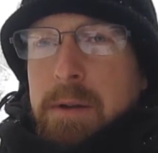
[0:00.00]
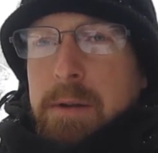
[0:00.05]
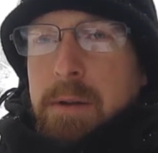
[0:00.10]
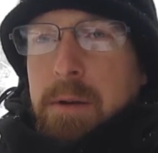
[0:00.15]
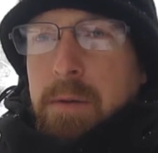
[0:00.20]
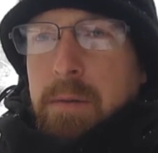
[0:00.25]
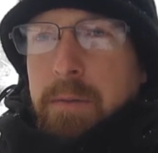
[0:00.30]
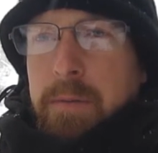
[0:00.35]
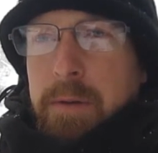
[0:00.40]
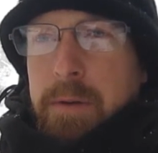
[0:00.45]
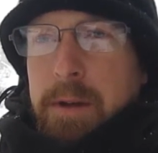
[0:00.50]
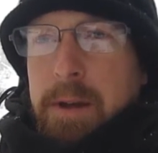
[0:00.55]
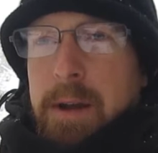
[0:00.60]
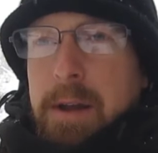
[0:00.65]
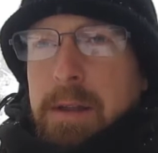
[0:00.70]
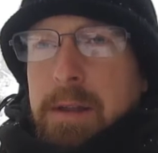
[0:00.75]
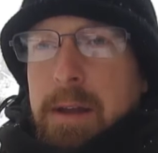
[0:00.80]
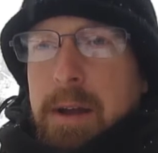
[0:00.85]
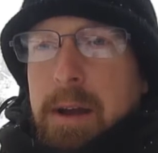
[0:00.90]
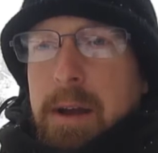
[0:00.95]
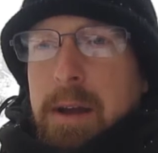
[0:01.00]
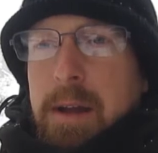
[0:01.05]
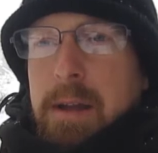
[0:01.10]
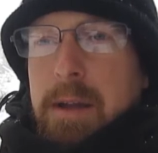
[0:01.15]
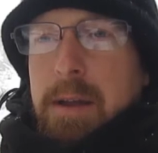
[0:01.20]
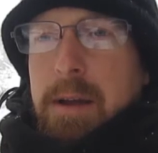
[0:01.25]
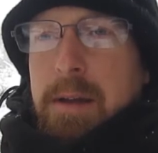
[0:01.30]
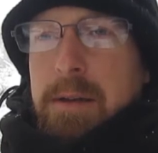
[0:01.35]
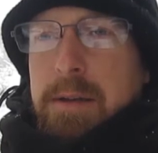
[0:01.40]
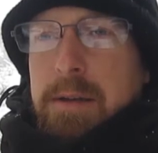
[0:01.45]
Don't forget that.
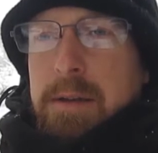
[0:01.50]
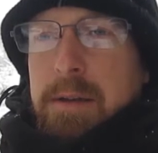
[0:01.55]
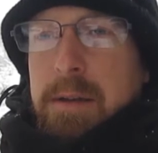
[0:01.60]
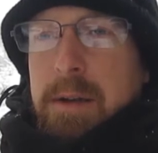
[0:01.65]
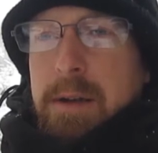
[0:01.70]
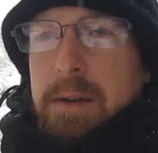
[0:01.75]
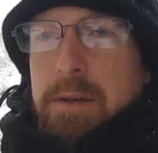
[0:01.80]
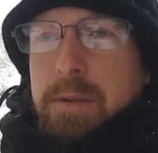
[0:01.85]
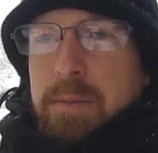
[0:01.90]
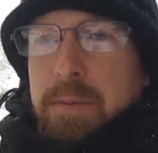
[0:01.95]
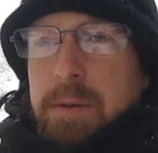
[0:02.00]
That's